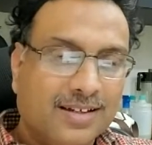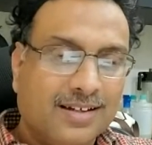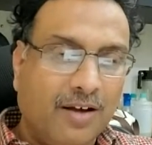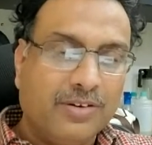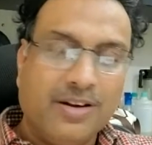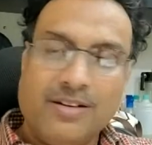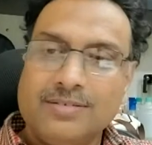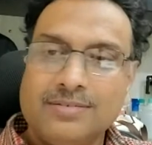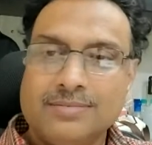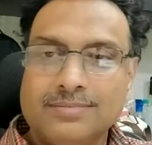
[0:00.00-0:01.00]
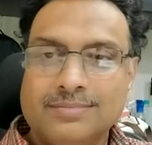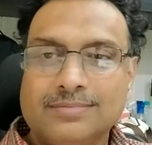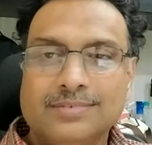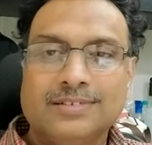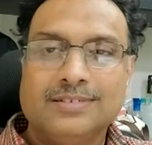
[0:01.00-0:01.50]
Now you have to,
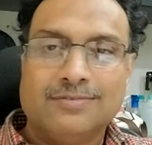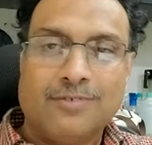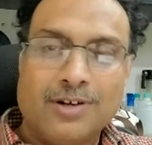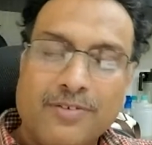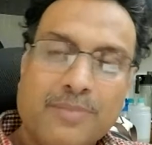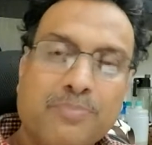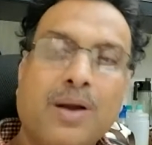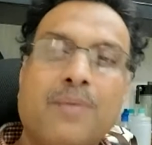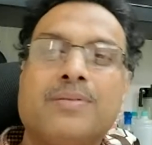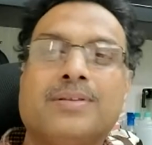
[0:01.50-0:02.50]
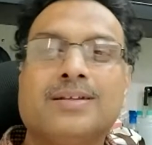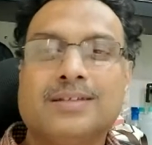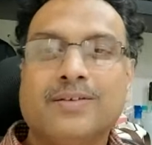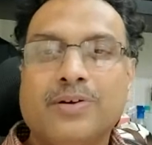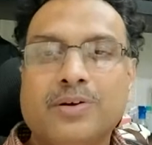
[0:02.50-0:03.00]
whatever problem that is
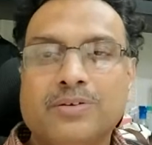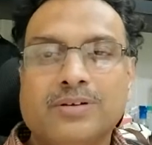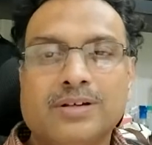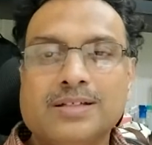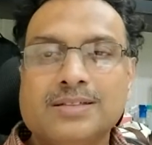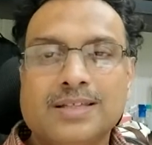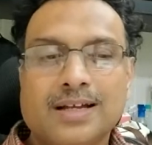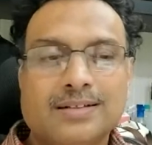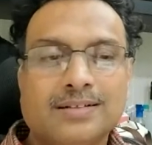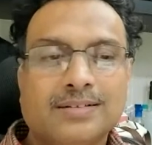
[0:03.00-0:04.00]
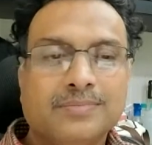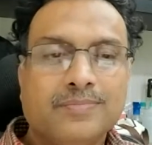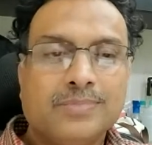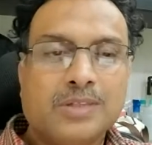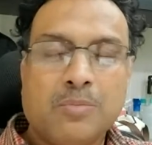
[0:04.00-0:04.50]
given to you is that
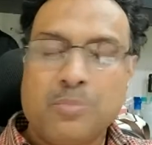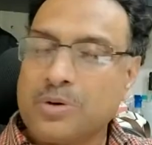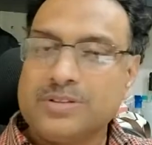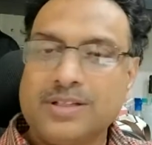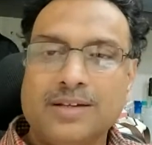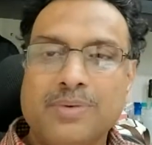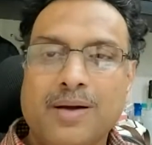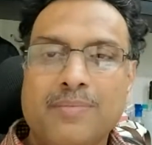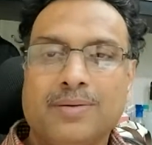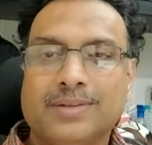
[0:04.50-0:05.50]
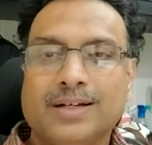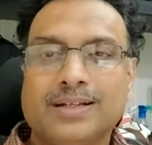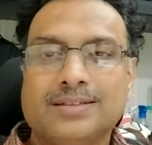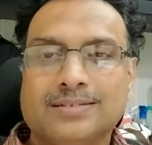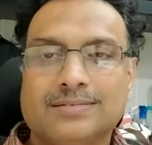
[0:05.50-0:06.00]
monogenic problem, that
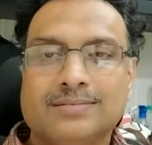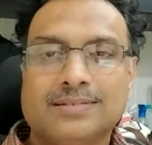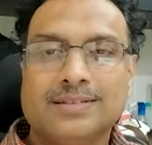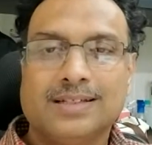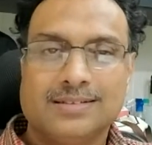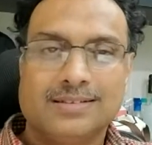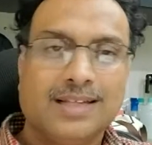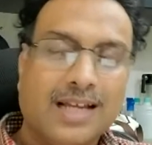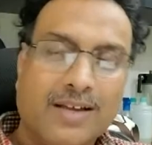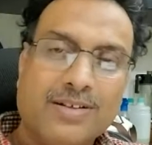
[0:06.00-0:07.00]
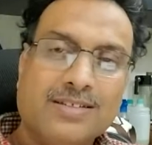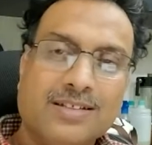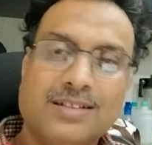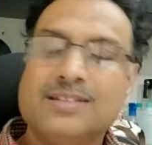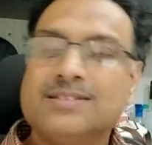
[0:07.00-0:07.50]
is a given
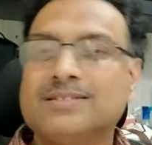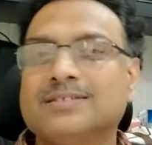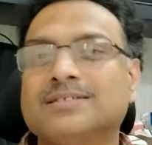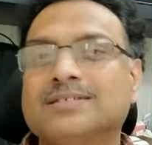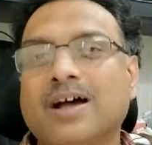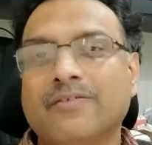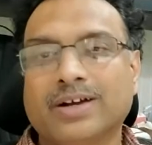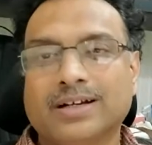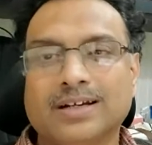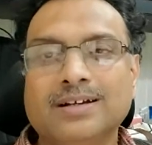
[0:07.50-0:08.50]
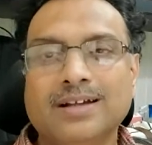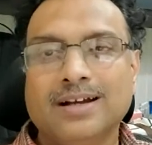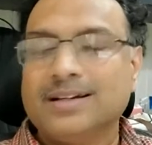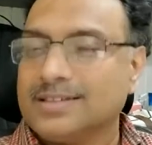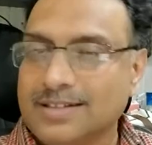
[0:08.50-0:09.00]
gene is affected
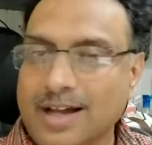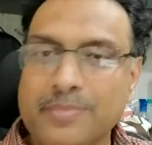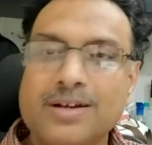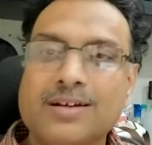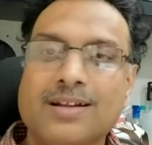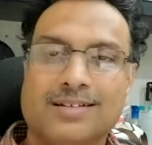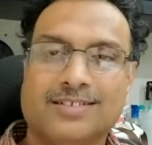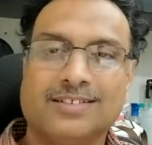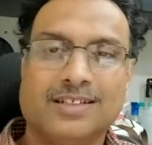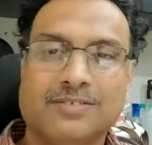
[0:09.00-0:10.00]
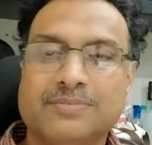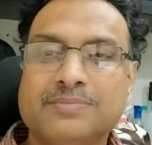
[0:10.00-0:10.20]
and it is a dominant or recessive.